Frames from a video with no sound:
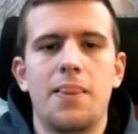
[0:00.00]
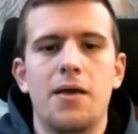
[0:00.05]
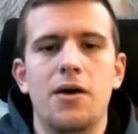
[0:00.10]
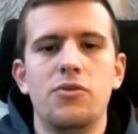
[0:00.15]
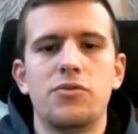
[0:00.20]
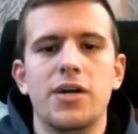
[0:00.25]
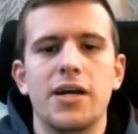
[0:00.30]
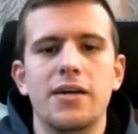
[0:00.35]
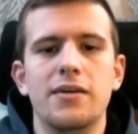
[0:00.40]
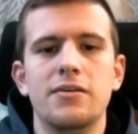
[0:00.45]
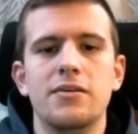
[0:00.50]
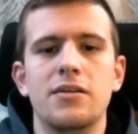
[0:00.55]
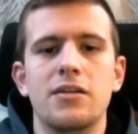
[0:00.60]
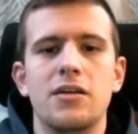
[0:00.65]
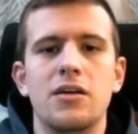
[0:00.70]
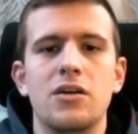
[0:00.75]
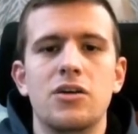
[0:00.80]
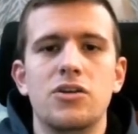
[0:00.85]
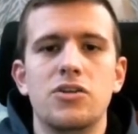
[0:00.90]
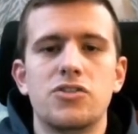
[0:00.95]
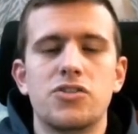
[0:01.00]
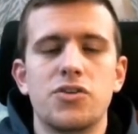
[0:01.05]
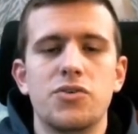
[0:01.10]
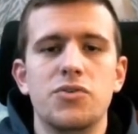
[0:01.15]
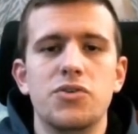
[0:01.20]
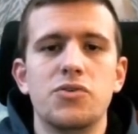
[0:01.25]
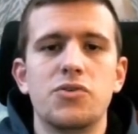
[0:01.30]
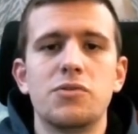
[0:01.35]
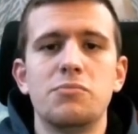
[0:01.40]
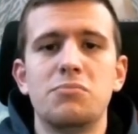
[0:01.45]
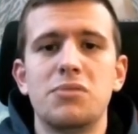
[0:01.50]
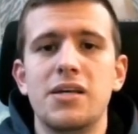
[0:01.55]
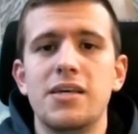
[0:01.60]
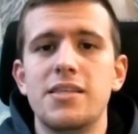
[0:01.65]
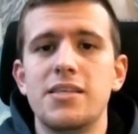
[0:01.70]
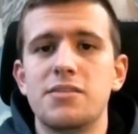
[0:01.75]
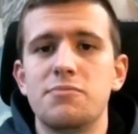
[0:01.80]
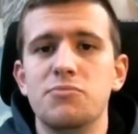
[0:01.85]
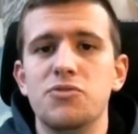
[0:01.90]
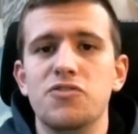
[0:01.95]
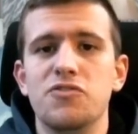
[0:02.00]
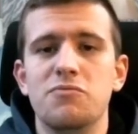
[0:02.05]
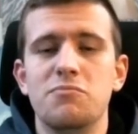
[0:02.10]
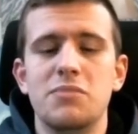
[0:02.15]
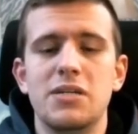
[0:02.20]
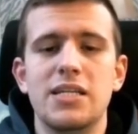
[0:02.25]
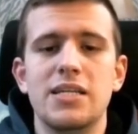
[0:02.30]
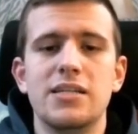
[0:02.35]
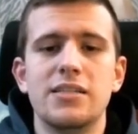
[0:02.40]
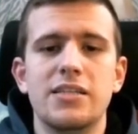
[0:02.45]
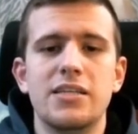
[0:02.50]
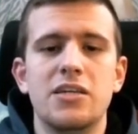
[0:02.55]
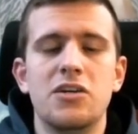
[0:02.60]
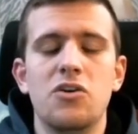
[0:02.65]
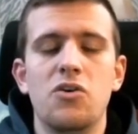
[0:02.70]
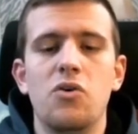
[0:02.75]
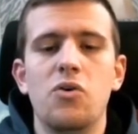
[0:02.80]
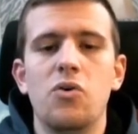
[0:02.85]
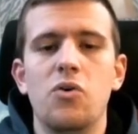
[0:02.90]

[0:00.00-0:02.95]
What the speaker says: Okay, so you could play this move immediately